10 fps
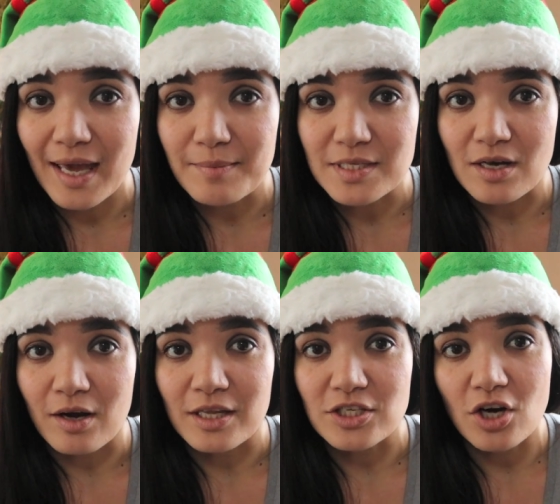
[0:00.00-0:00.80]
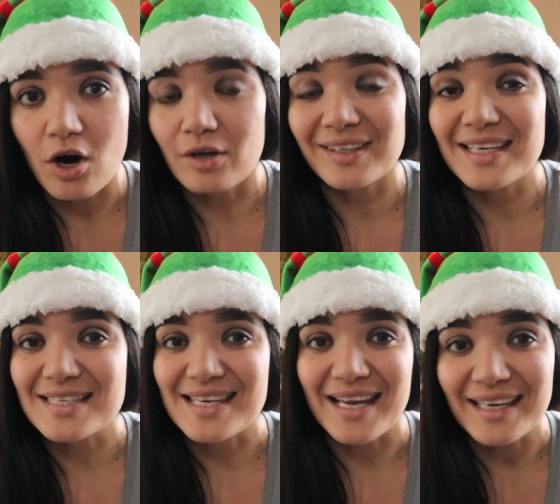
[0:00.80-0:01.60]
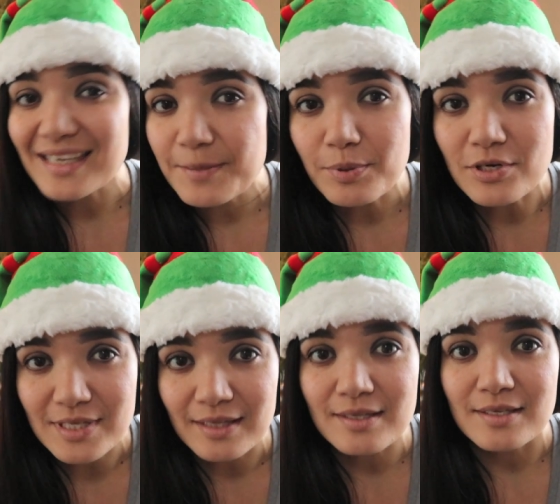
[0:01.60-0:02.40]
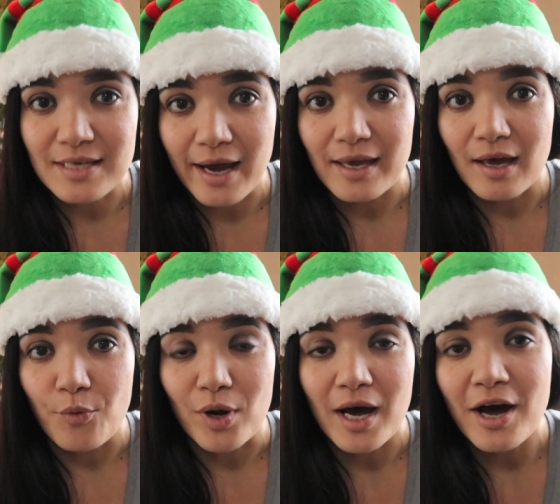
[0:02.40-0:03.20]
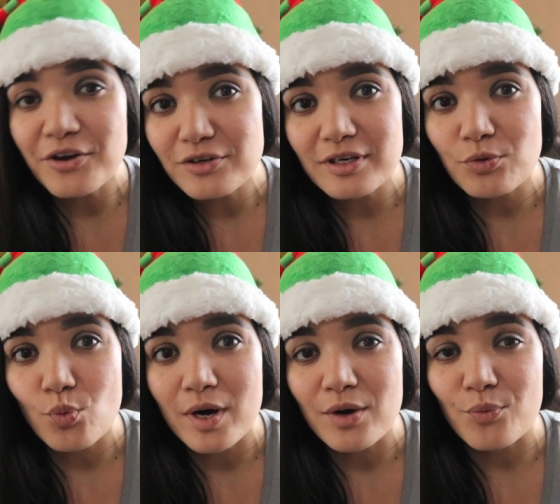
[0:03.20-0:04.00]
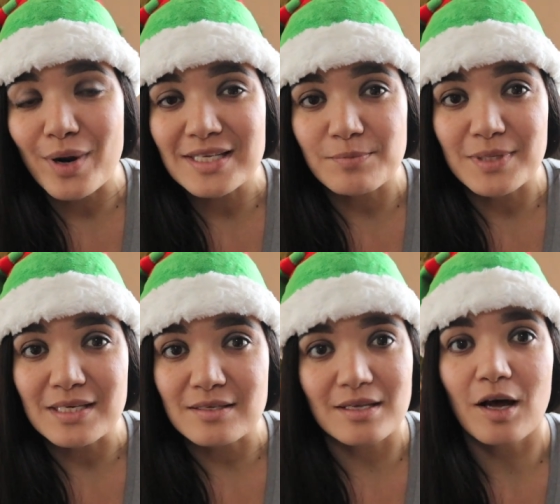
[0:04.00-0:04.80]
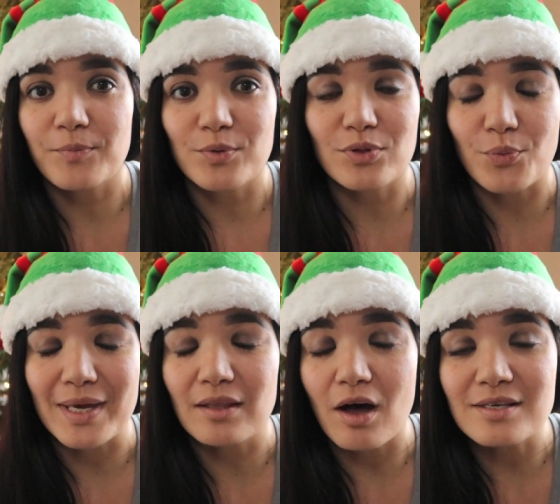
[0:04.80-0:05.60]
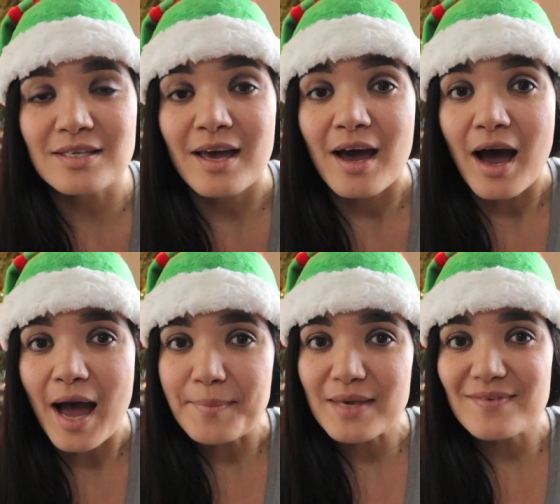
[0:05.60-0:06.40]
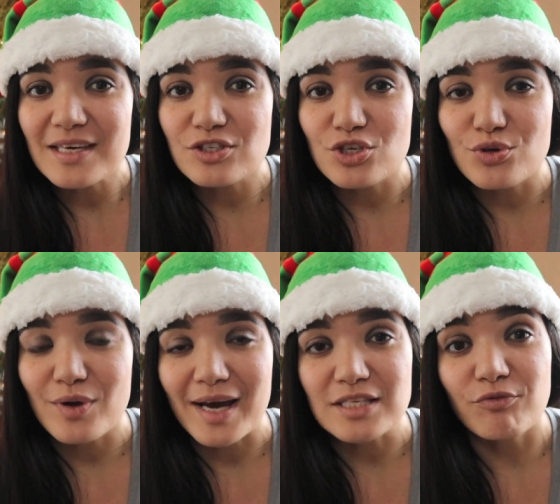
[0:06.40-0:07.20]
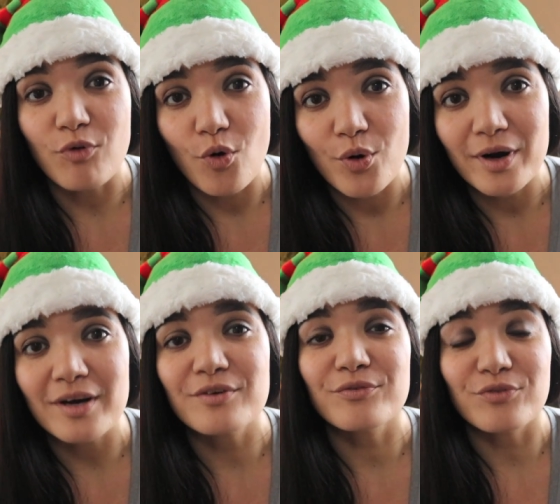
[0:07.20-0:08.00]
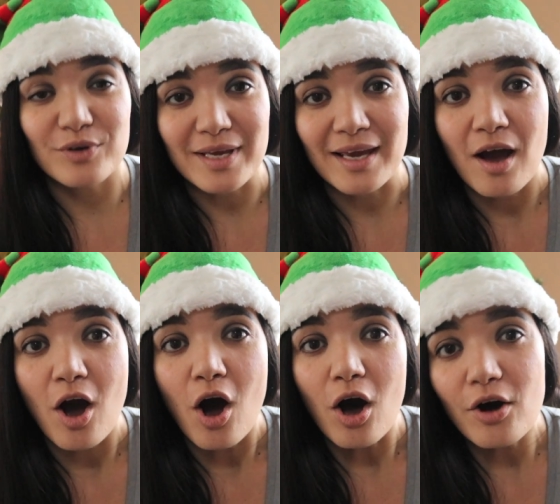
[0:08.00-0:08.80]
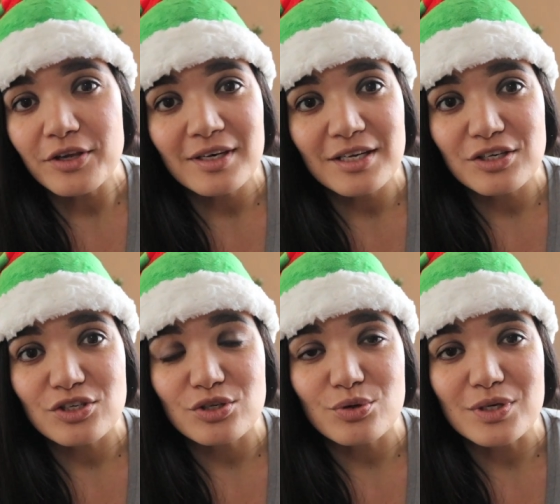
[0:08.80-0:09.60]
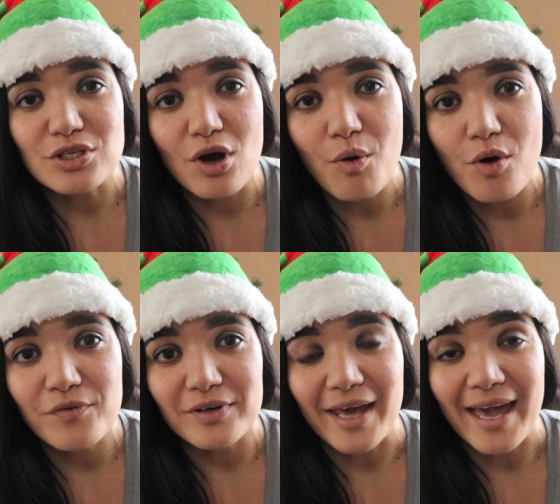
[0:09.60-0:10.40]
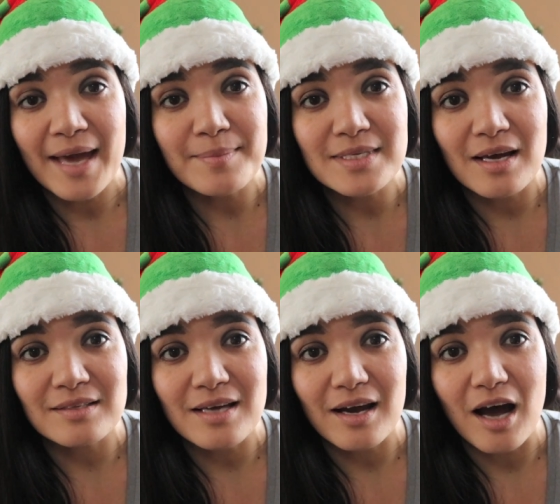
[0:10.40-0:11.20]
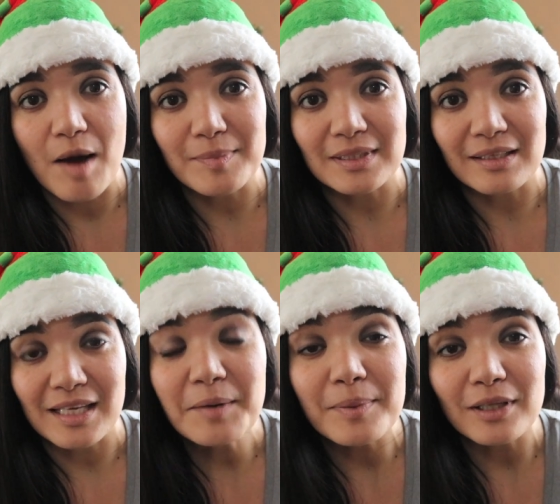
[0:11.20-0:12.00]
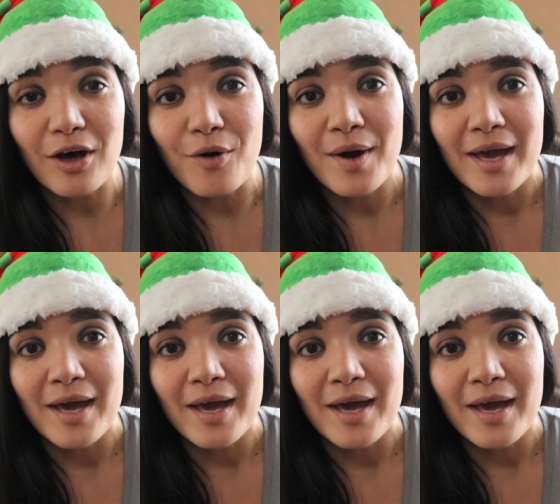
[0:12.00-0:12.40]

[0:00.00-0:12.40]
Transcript: Amazon. It's called It's 90% Diet 101 Recipes to Help You with Your Weight Loss. I'm giving it to you guys for free. All you need to do is go over to Amazon.com in the link below.